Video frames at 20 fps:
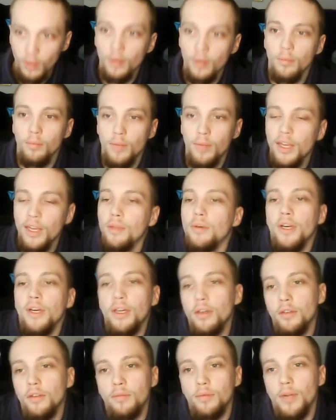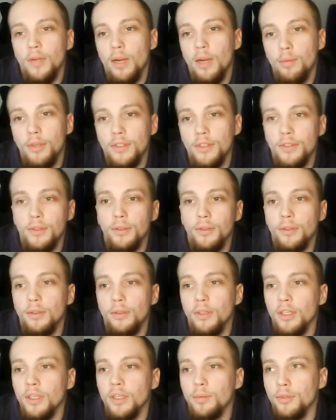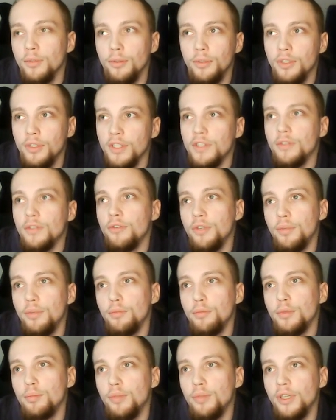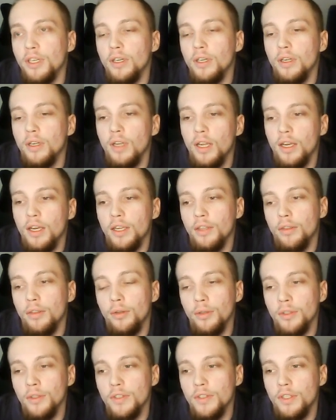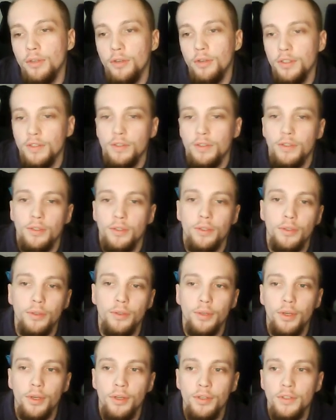By the way, I'm also only up to Dust of Dreams, but like the whole series is still going on,